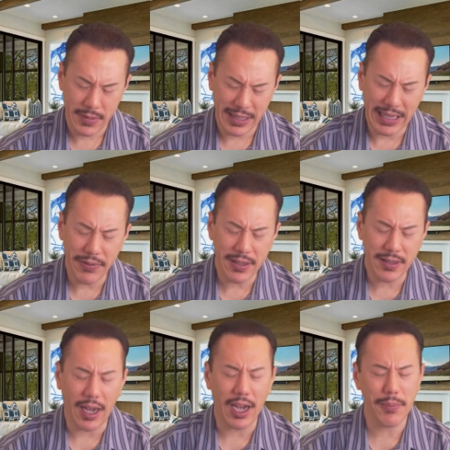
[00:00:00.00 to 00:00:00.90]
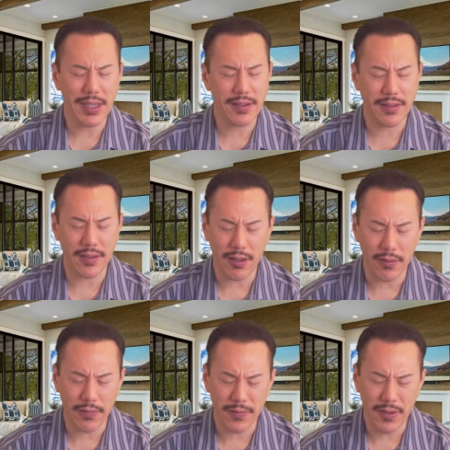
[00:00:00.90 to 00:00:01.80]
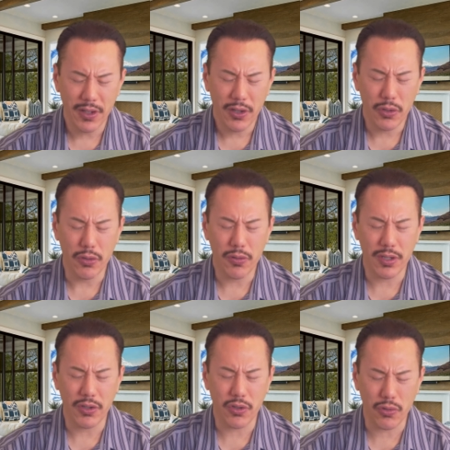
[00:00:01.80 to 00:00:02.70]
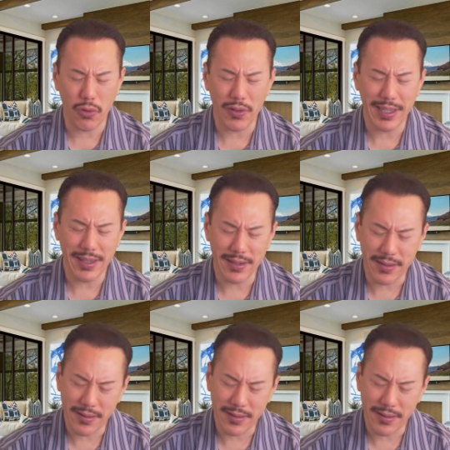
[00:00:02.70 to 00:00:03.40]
Even time itself, you control it.